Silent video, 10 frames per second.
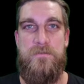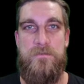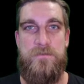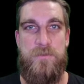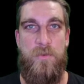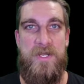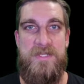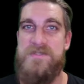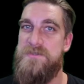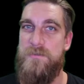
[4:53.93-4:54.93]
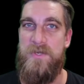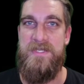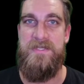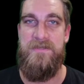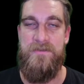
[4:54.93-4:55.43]
20 to
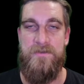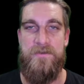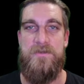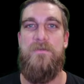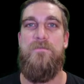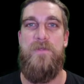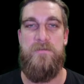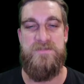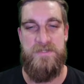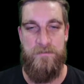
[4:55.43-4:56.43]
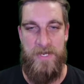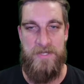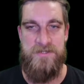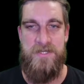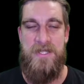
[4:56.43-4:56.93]
20 kilohertz frequency
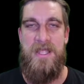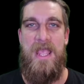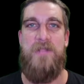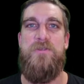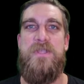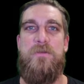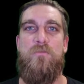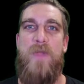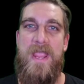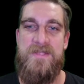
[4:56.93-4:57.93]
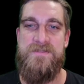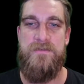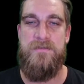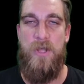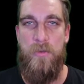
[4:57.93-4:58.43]
range, and you can raise
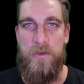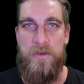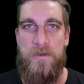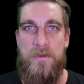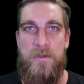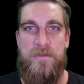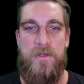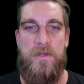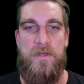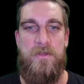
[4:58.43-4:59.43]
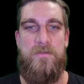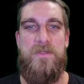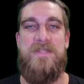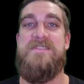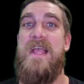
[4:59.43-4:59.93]
or lower the
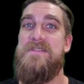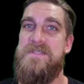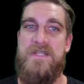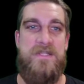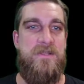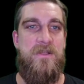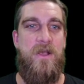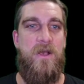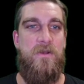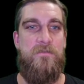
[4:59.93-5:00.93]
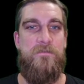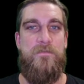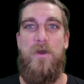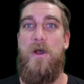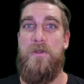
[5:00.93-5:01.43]
intensity of
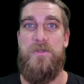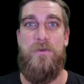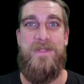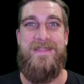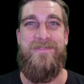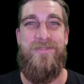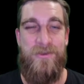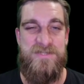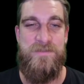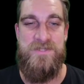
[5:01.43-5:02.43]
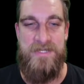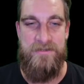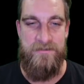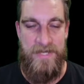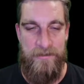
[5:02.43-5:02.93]
audio in those
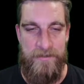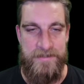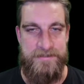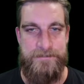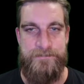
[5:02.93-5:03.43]
particular areas.